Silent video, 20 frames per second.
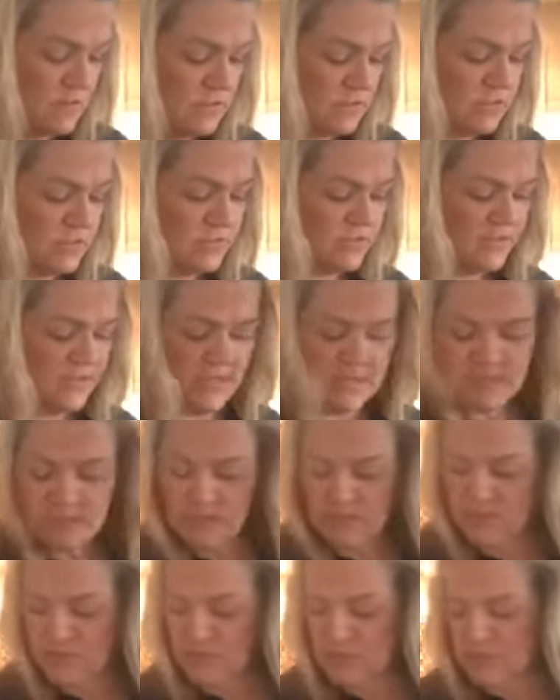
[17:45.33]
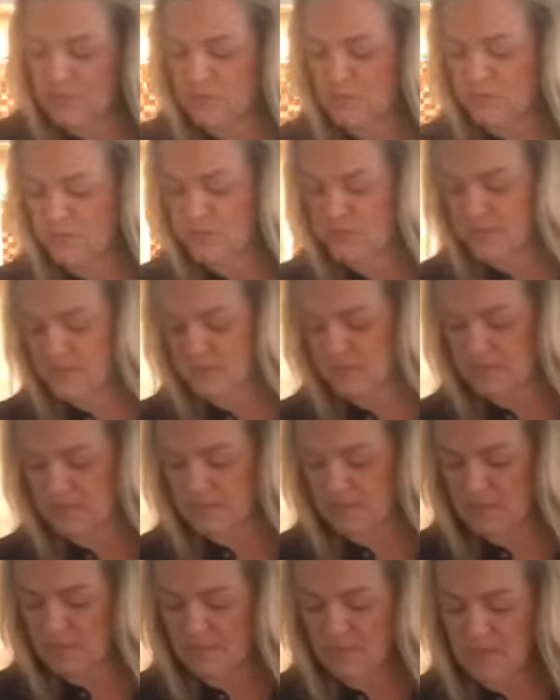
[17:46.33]
So your guests can choose. I know
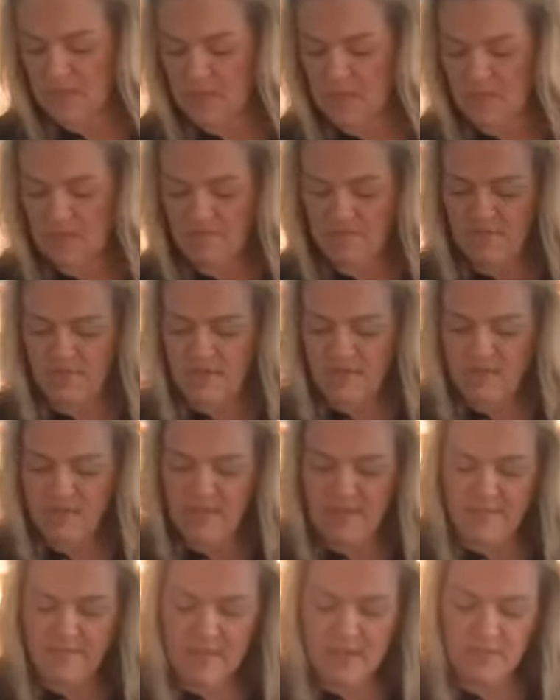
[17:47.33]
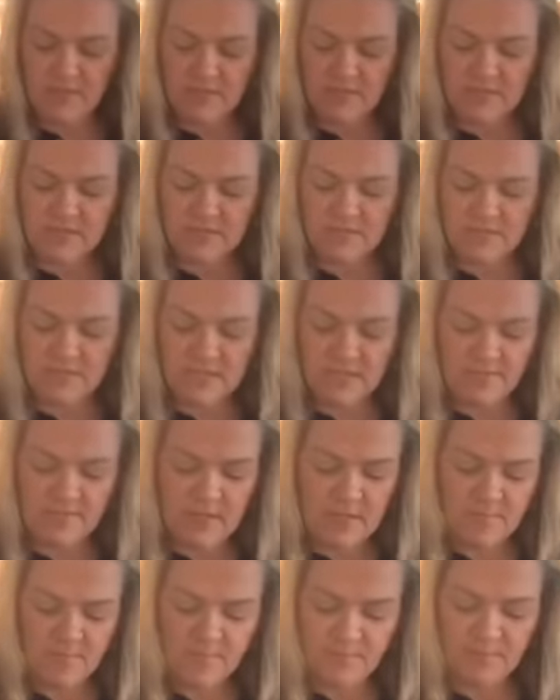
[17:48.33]
some people love lemon with their
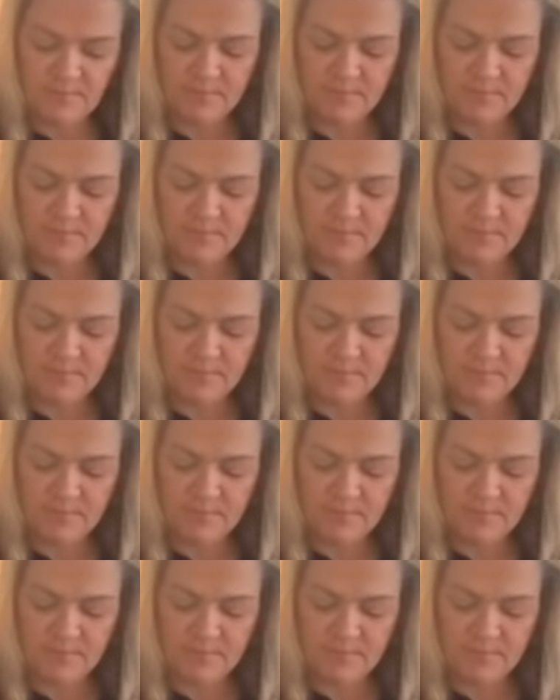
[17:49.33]
salmon.